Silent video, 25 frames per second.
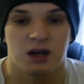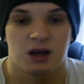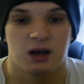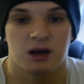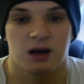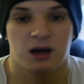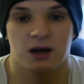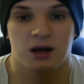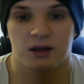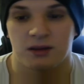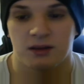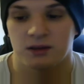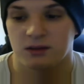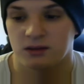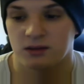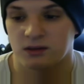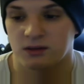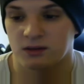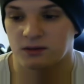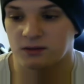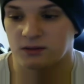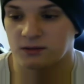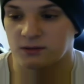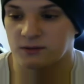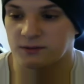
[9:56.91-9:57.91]

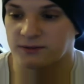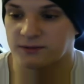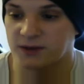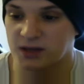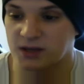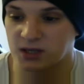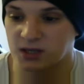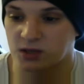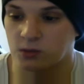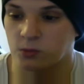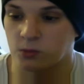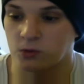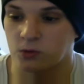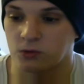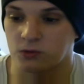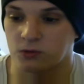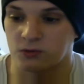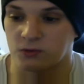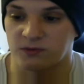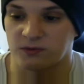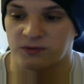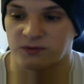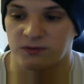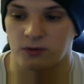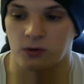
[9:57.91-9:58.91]
And thank you
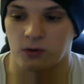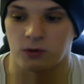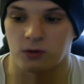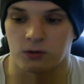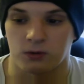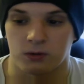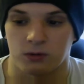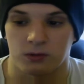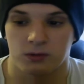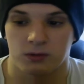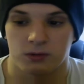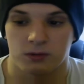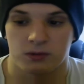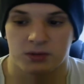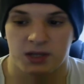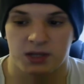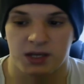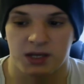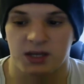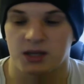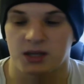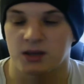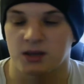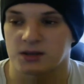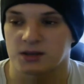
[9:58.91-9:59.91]
all for
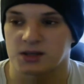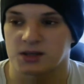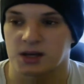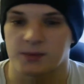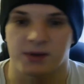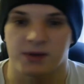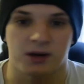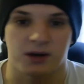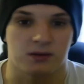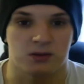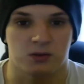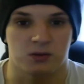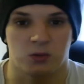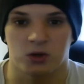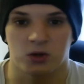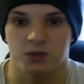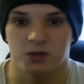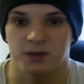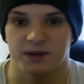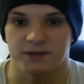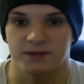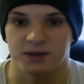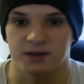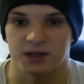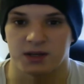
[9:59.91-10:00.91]
taking your time out to watch
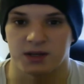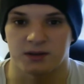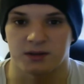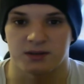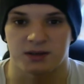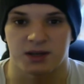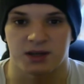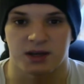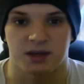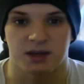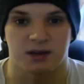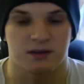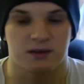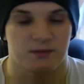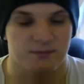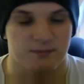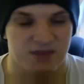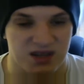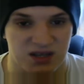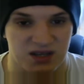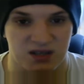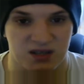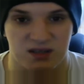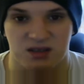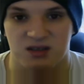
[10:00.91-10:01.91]
my video today. It
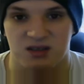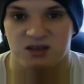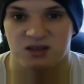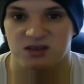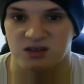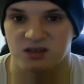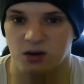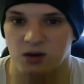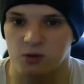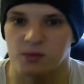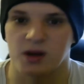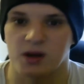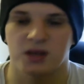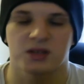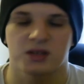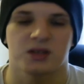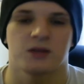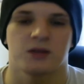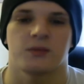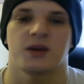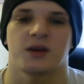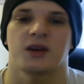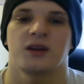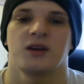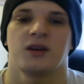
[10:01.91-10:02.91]
means so much
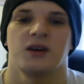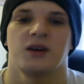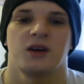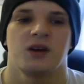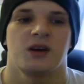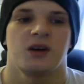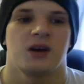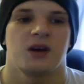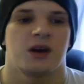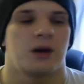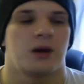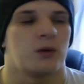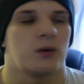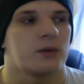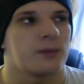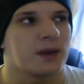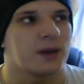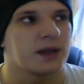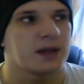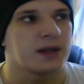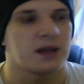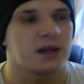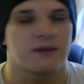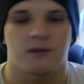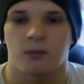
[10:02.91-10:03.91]
to me. It would
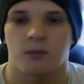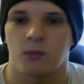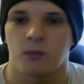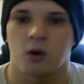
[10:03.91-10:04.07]
mean even